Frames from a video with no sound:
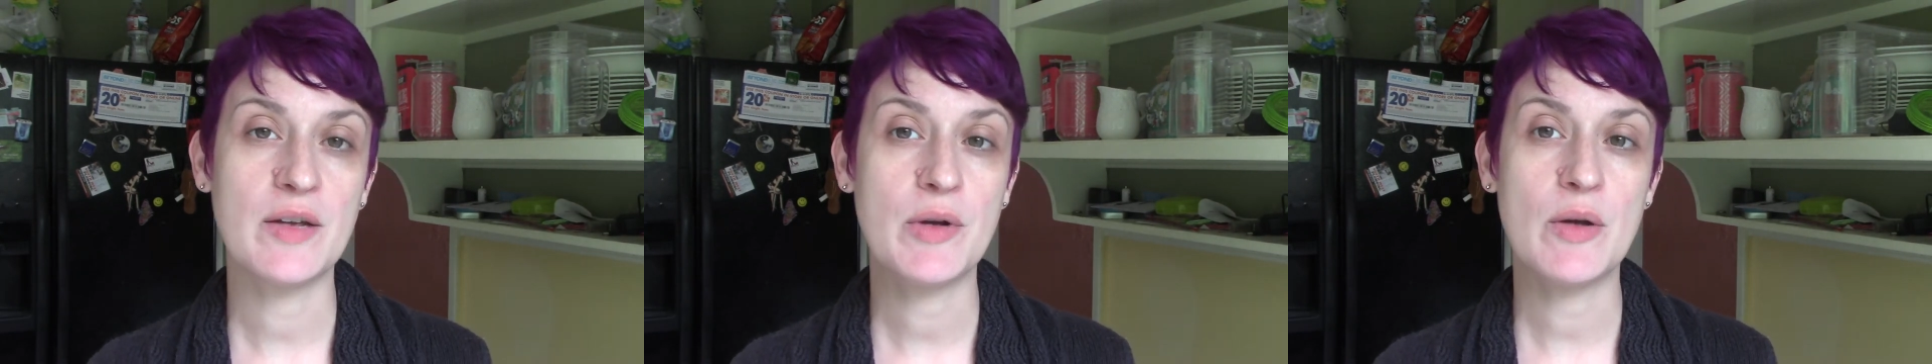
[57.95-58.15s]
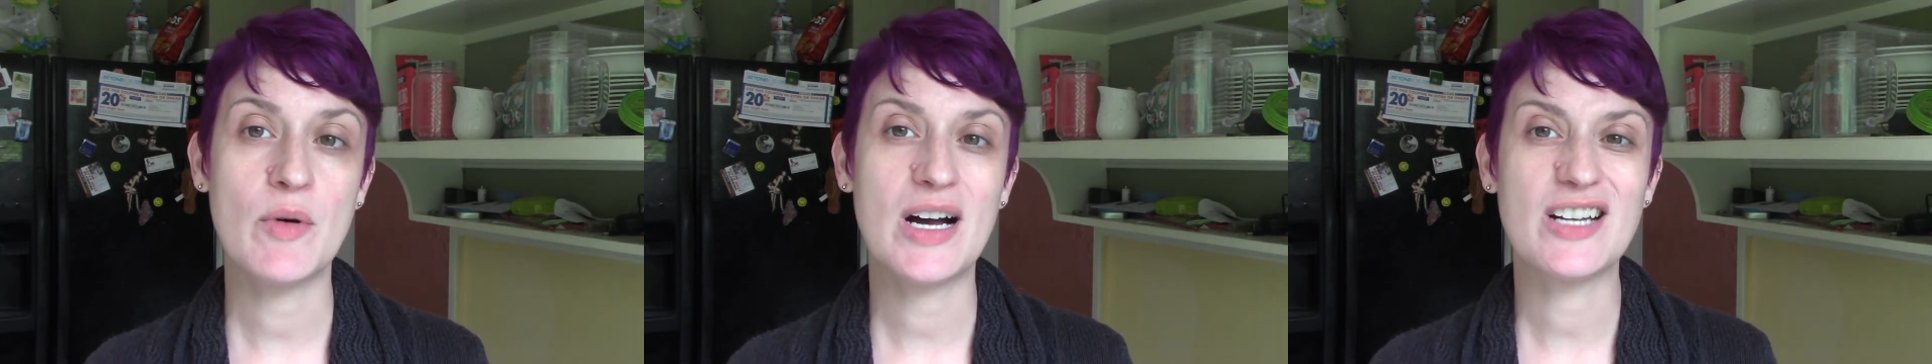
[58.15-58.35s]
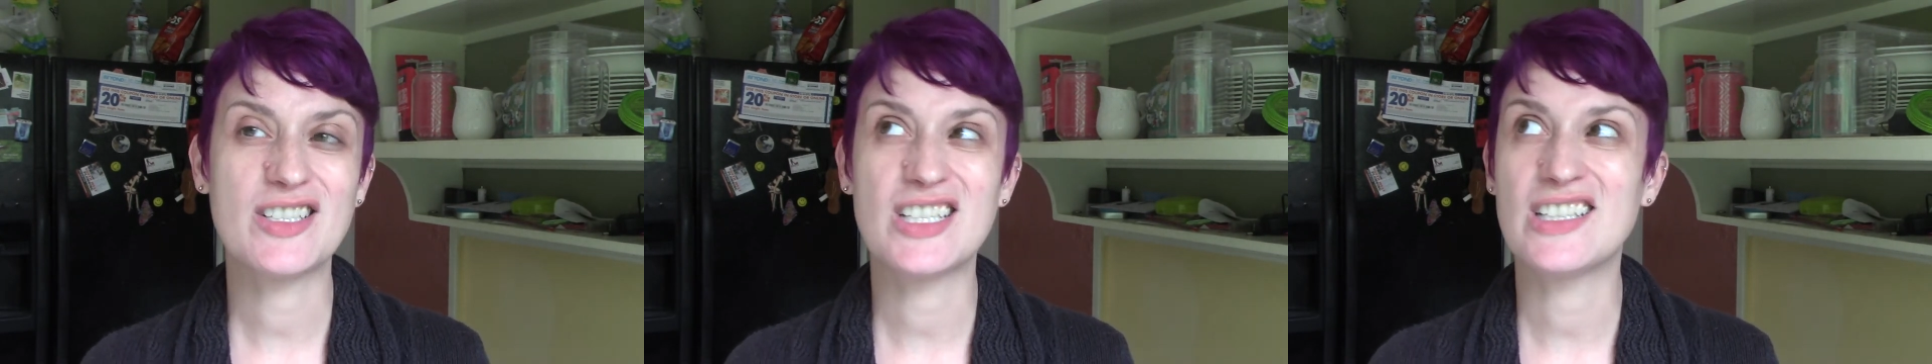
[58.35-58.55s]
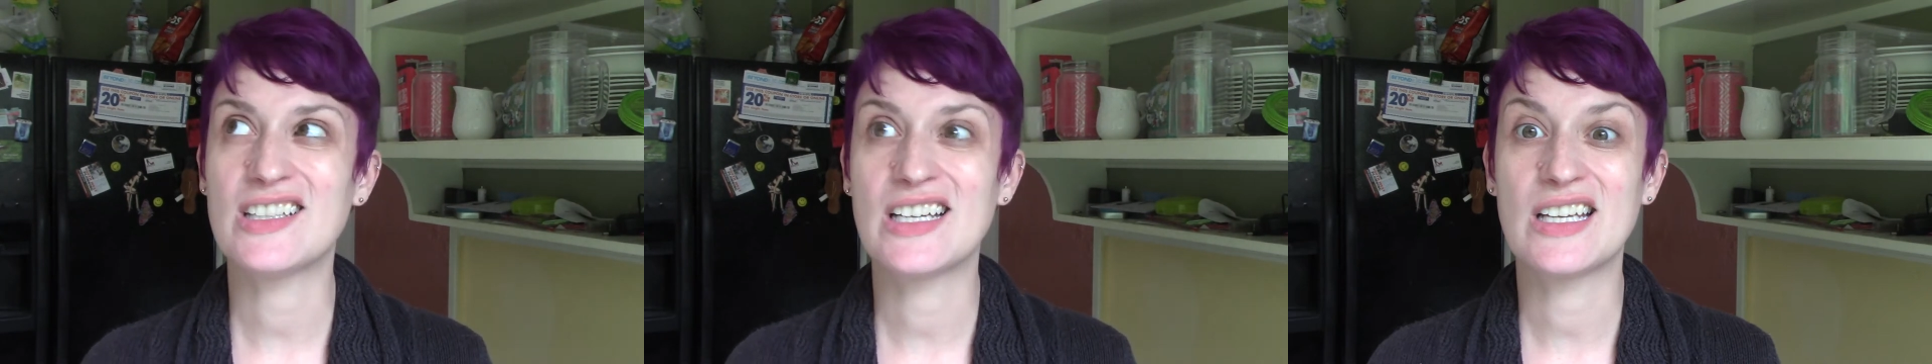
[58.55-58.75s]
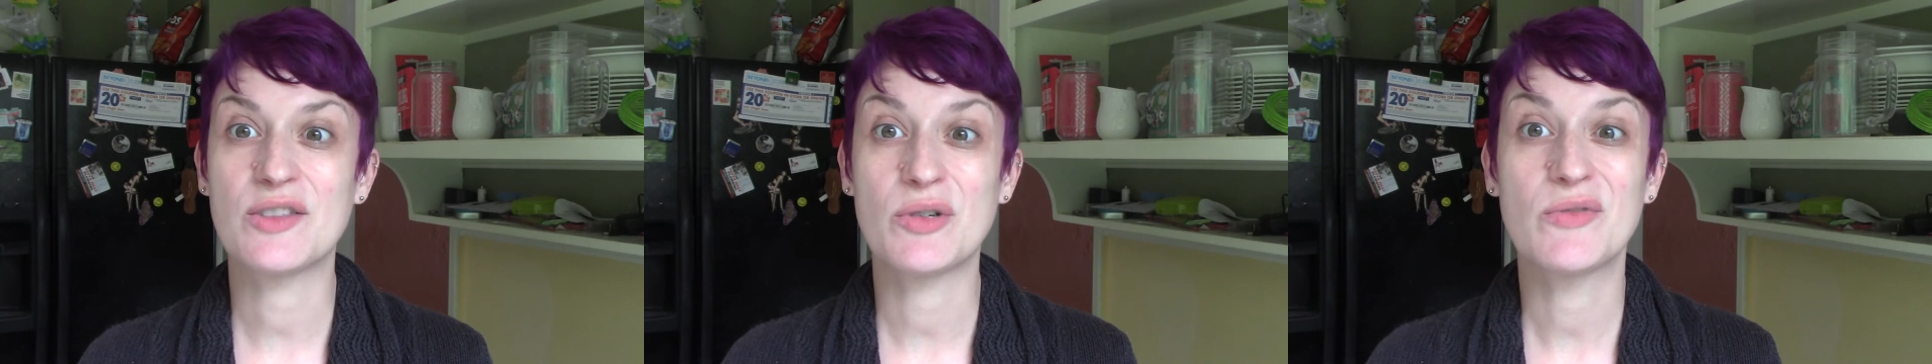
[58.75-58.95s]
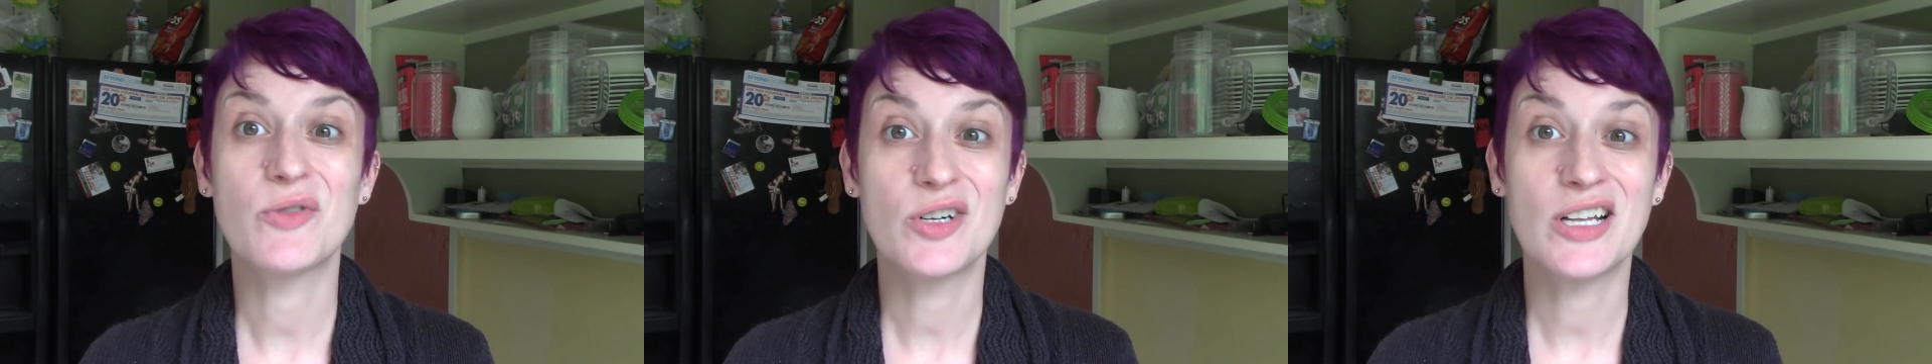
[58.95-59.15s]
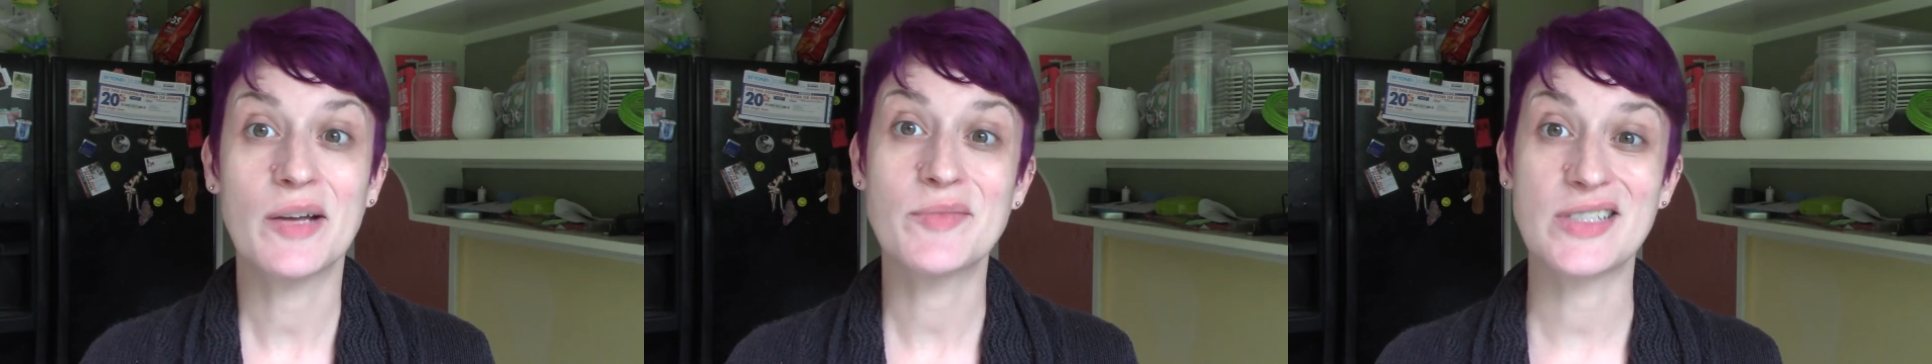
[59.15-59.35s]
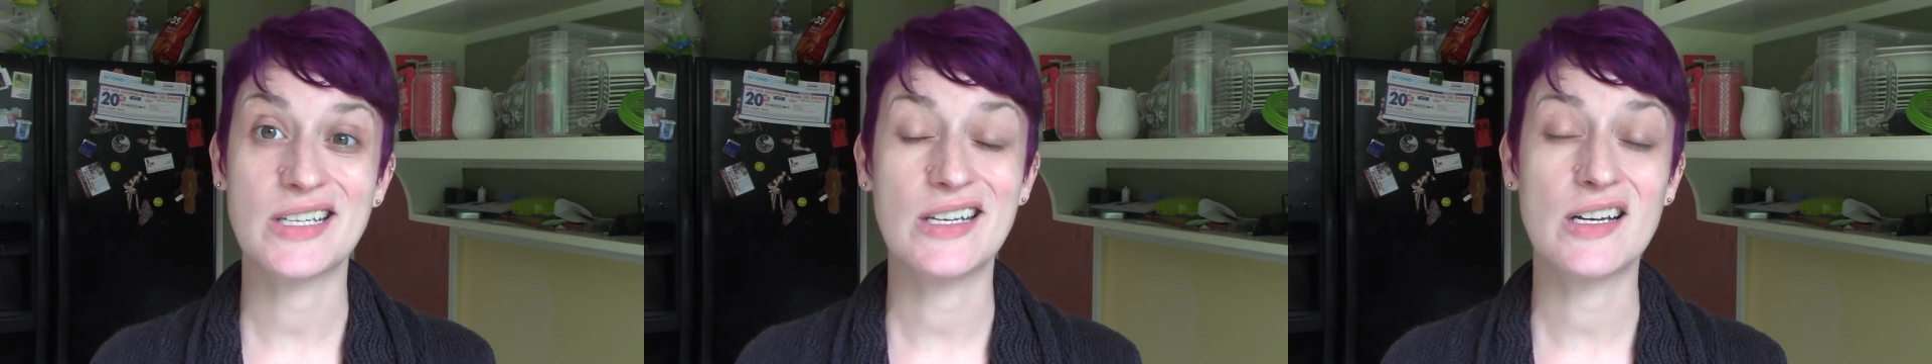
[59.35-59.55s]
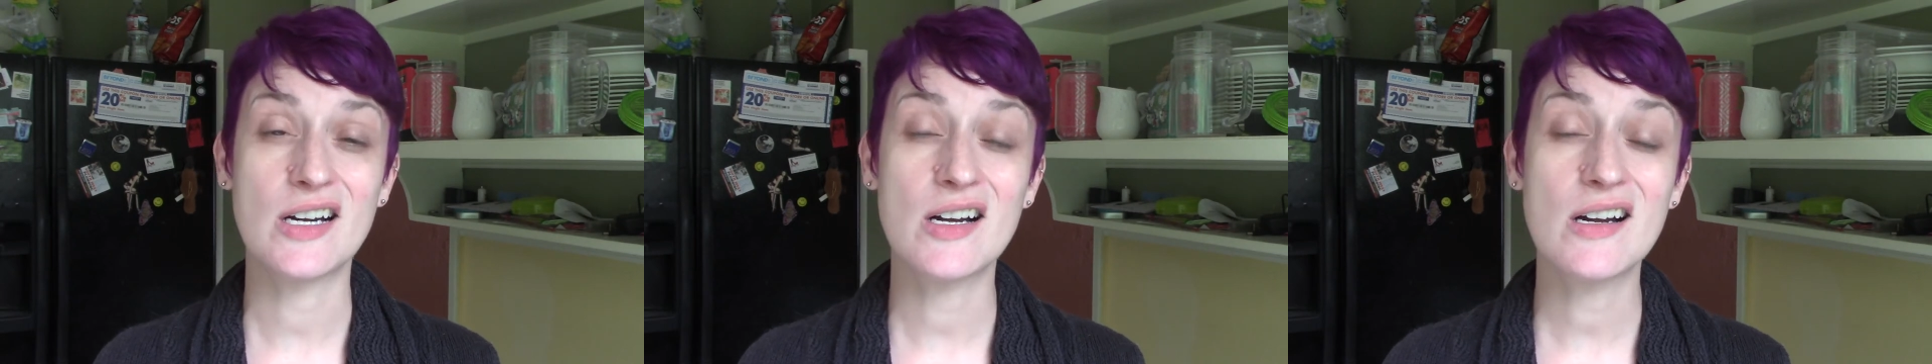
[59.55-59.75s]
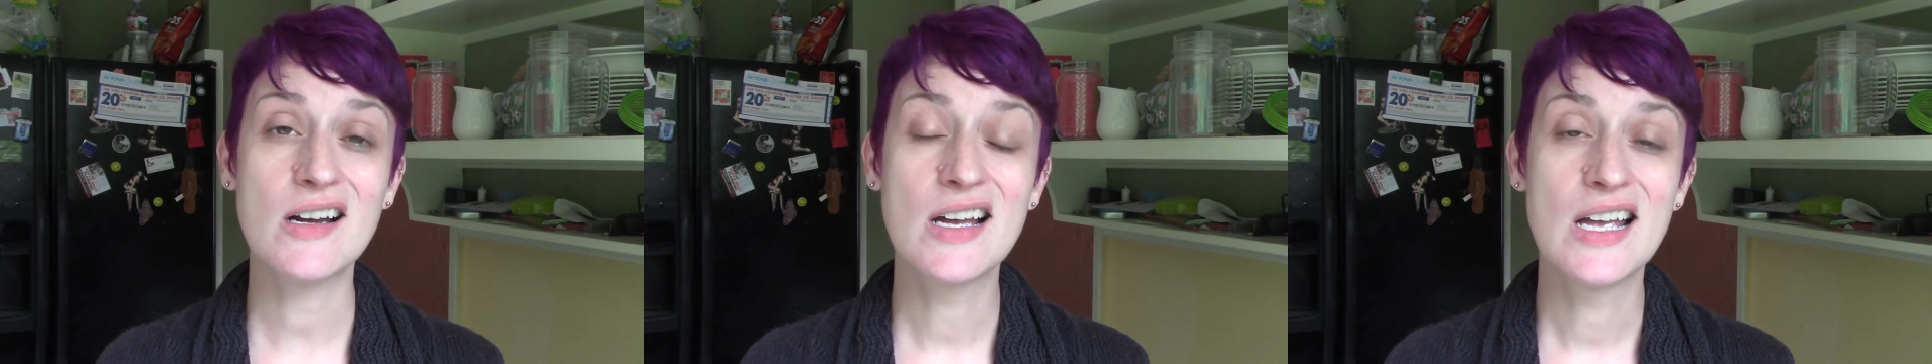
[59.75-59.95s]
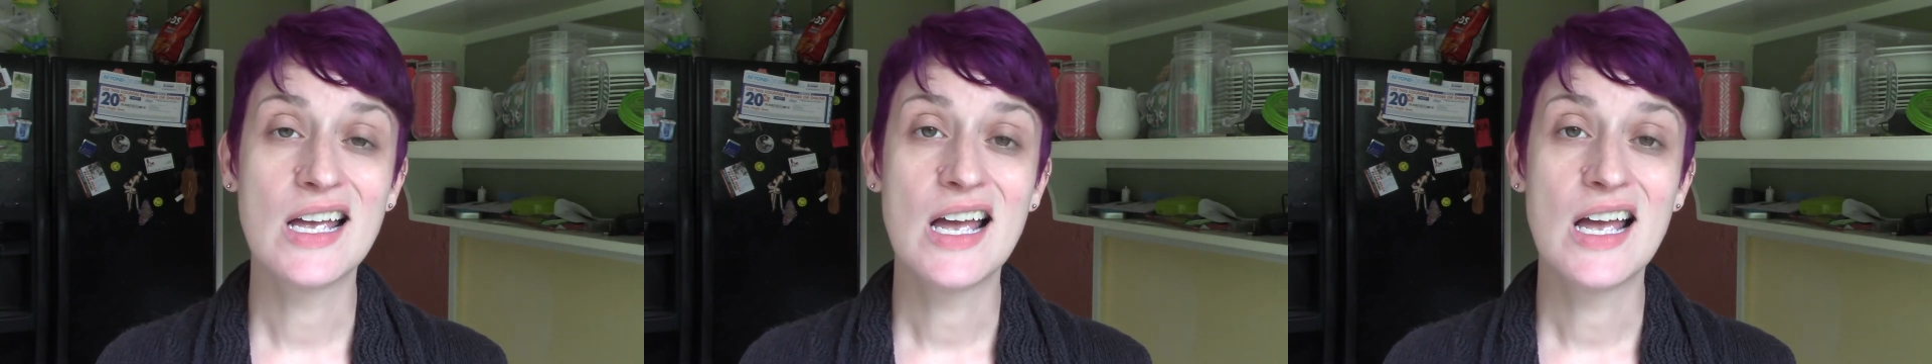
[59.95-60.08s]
We watch it like three, four times a year.